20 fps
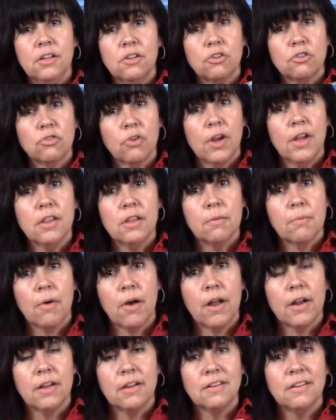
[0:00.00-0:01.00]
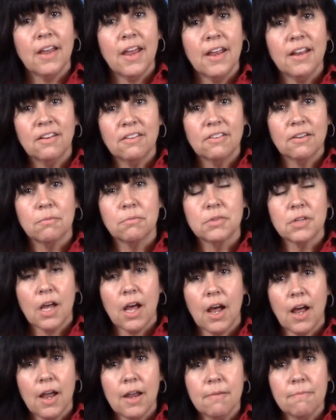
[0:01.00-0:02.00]
to train them on and take some
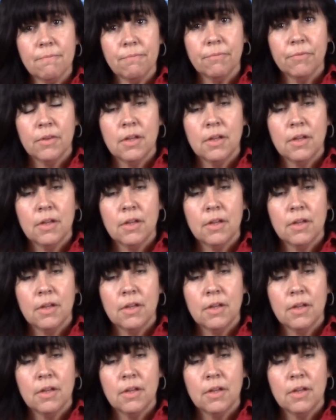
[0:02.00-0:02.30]
time,